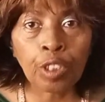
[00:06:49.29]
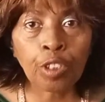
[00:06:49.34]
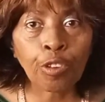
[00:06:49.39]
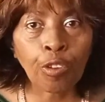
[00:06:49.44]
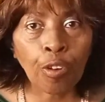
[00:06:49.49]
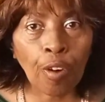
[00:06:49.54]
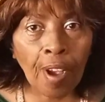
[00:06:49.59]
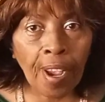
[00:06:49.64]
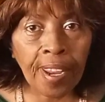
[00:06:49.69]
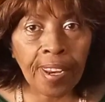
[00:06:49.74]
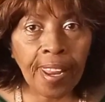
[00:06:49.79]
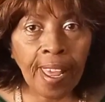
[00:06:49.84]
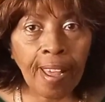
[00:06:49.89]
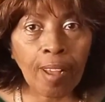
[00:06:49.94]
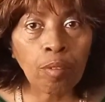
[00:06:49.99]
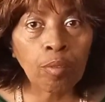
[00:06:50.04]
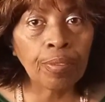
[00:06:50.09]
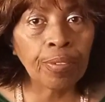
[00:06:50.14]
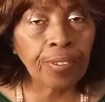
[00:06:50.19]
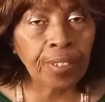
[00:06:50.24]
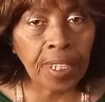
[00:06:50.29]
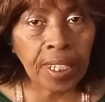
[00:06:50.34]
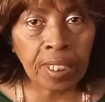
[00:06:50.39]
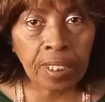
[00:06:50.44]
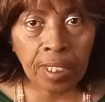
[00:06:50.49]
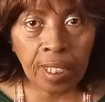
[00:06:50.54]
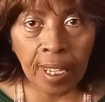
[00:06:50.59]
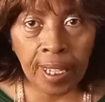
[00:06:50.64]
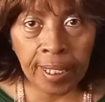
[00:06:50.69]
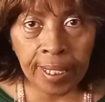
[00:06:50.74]
and try it out and things
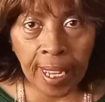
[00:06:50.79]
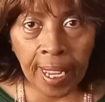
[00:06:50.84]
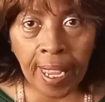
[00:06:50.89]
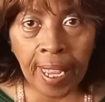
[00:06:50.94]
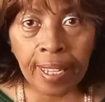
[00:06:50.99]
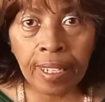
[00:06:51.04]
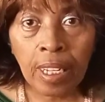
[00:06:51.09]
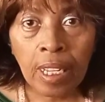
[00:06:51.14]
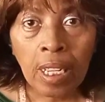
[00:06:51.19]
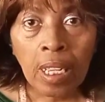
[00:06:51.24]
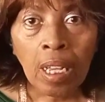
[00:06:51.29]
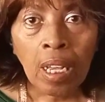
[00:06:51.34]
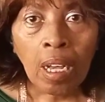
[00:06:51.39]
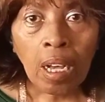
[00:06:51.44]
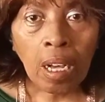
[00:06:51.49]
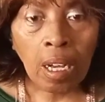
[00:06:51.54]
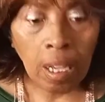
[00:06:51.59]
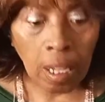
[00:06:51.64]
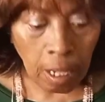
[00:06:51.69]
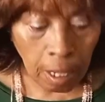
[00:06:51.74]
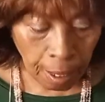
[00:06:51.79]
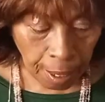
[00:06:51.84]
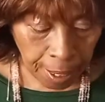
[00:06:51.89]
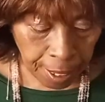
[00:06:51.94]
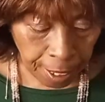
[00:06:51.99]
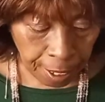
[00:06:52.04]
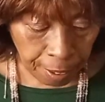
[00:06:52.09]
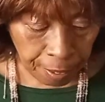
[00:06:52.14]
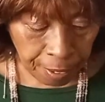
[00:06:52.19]
like that, and